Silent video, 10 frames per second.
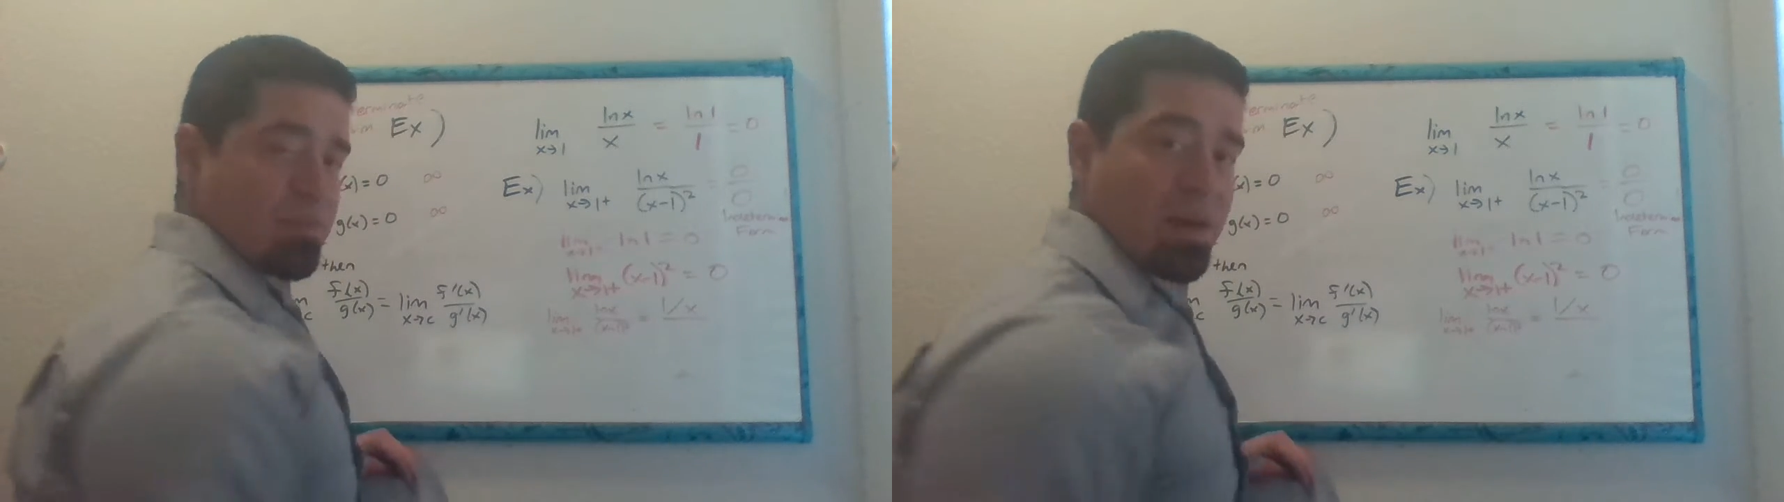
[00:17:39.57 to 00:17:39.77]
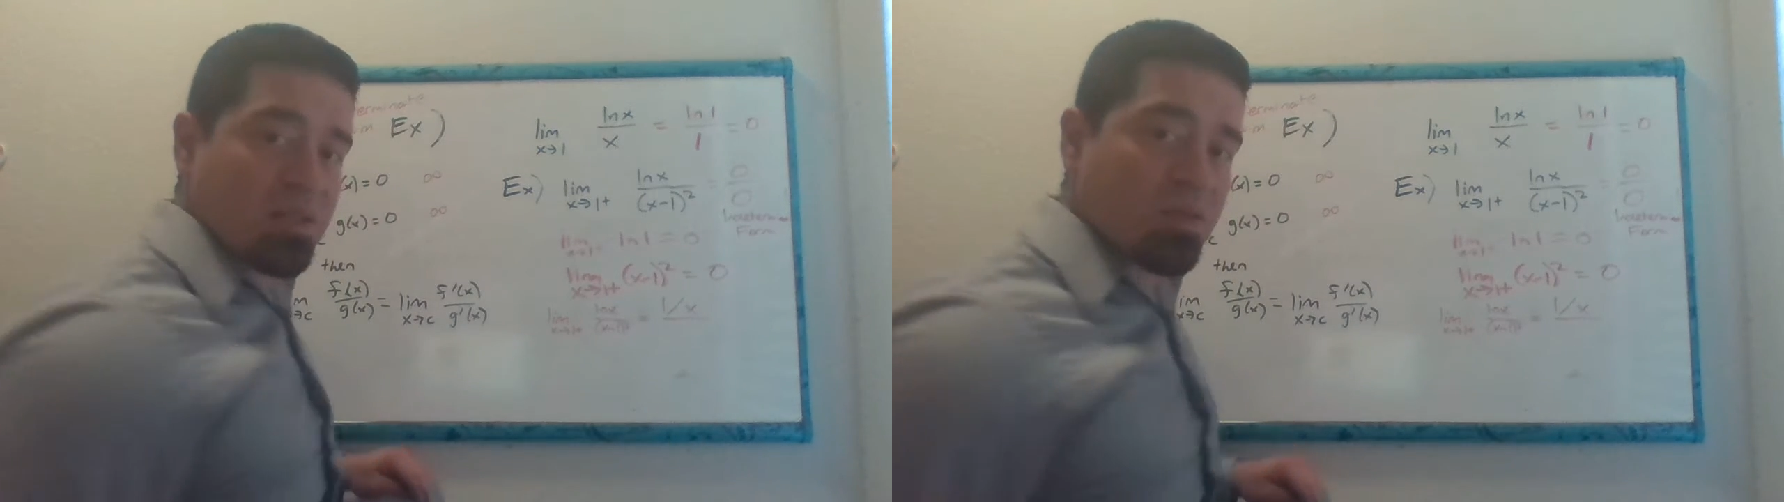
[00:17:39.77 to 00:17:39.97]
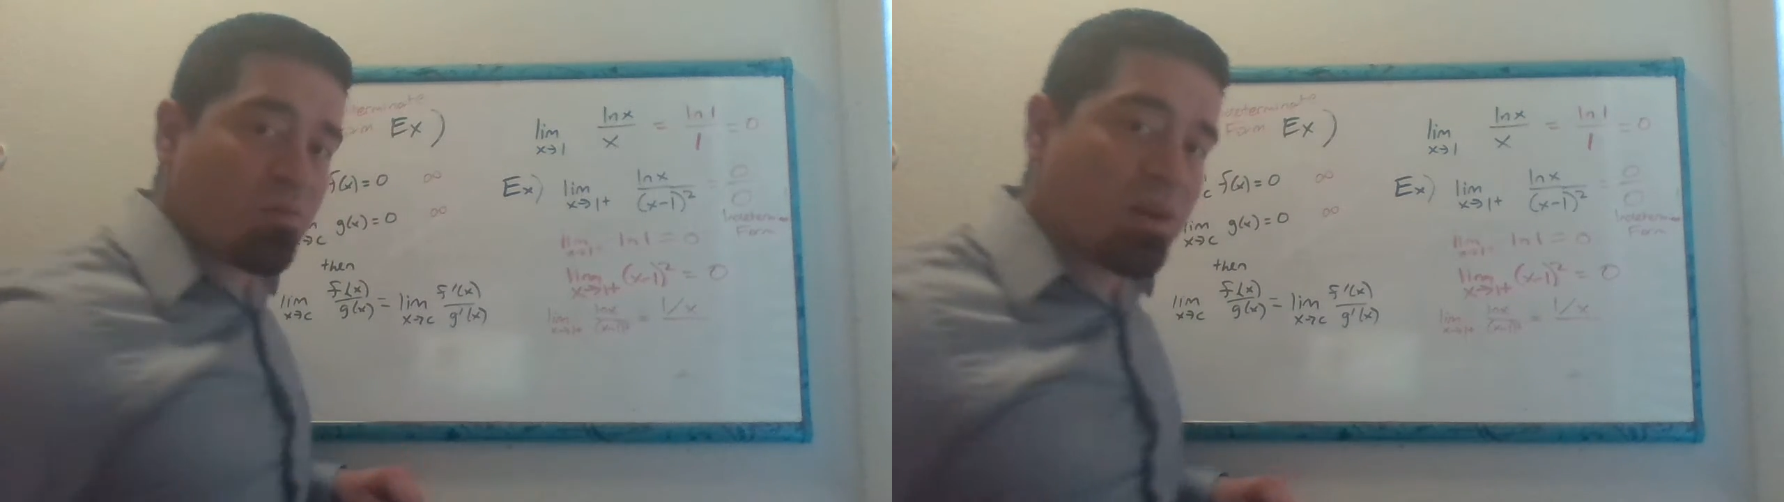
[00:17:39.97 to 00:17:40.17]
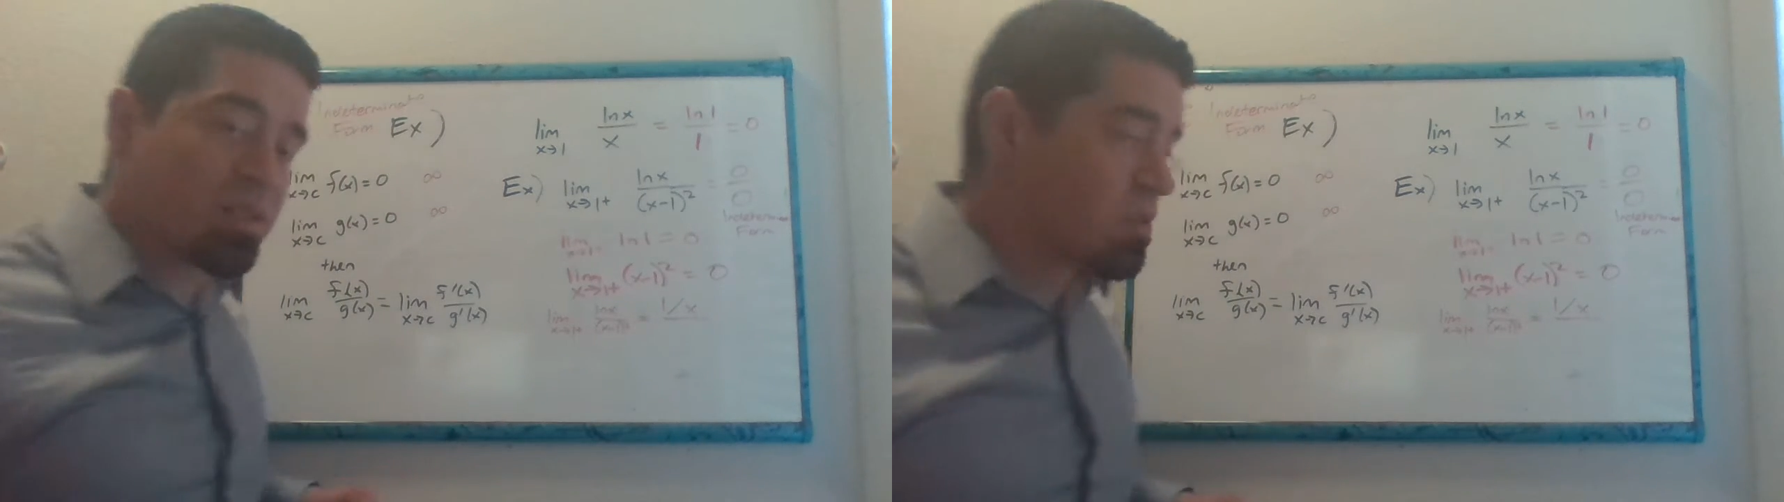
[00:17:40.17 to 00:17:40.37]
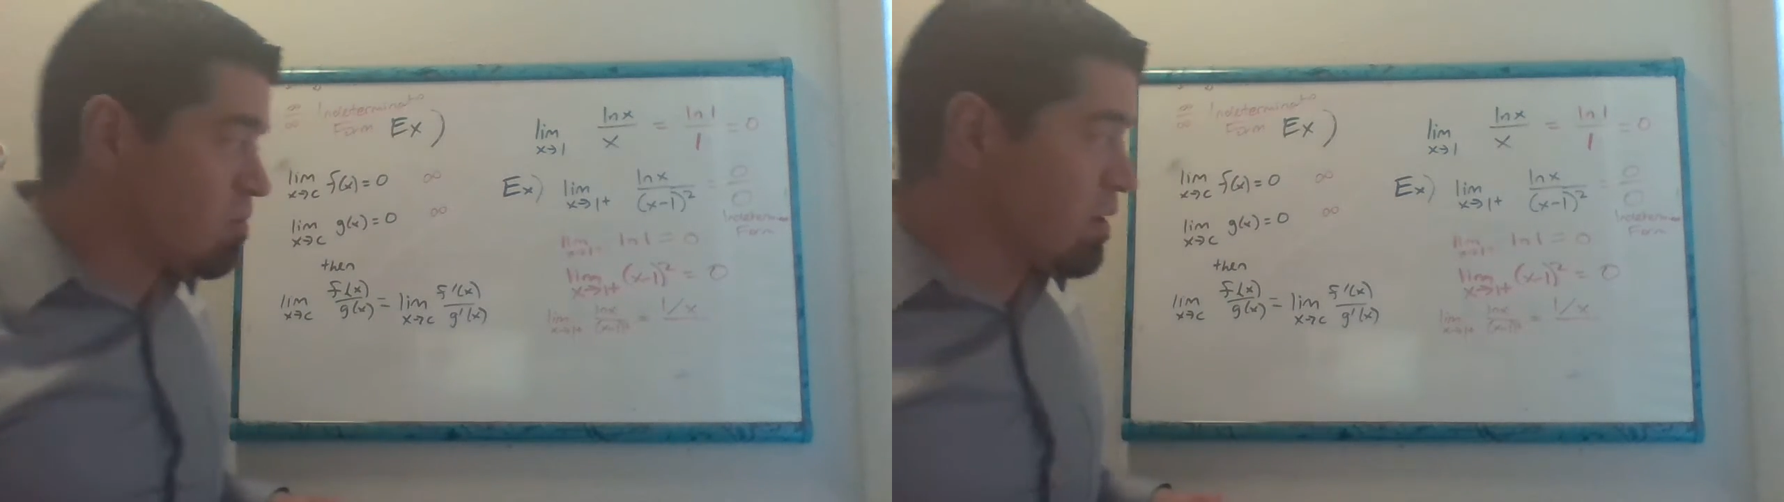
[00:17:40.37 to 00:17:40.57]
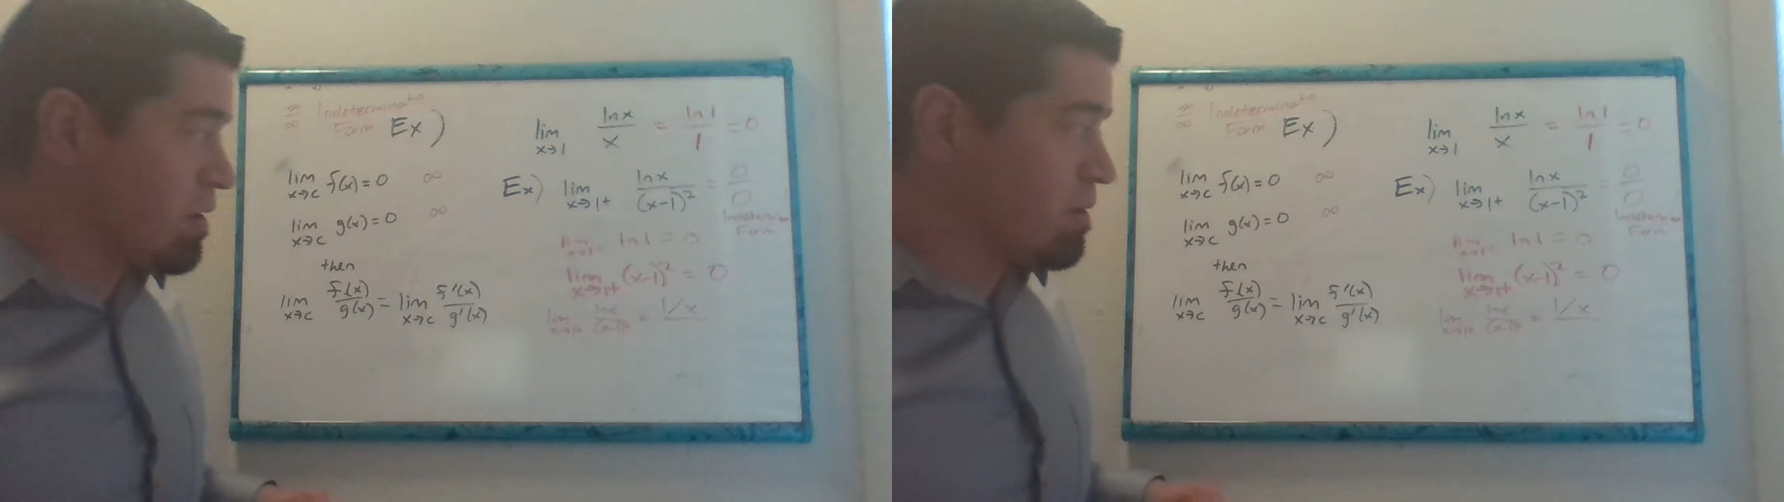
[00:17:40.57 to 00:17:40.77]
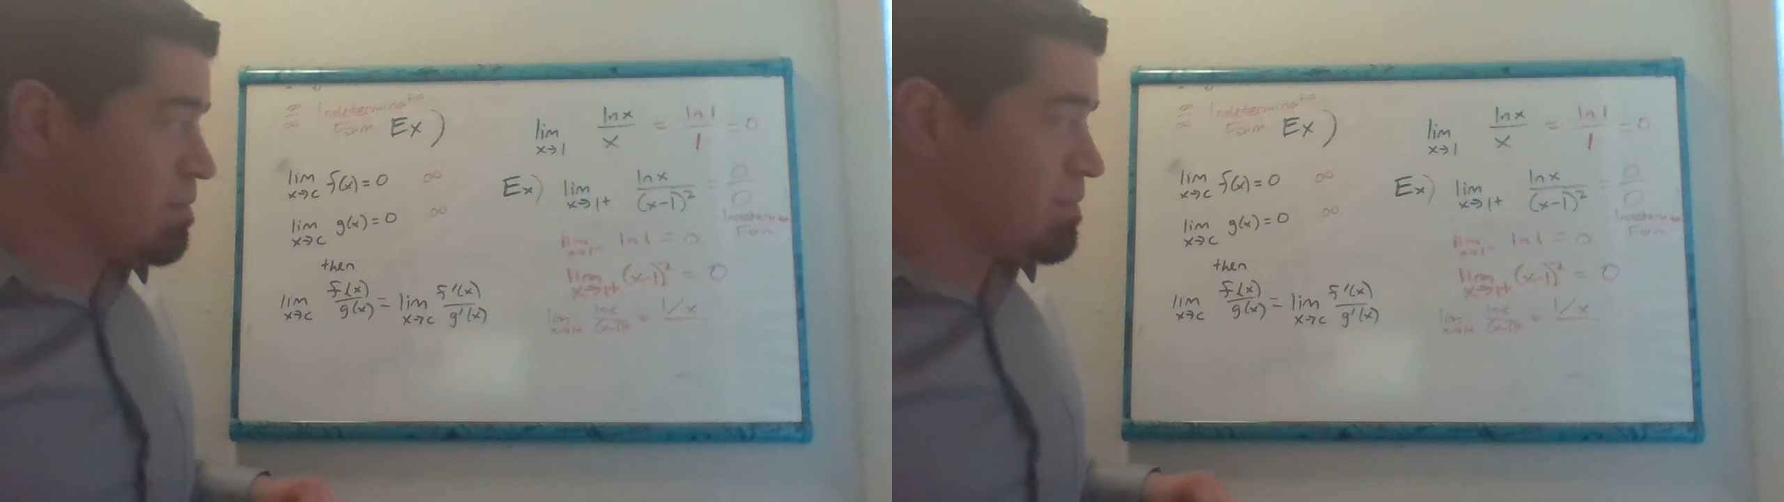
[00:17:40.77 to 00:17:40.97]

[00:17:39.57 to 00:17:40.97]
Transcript: minus 1 squared?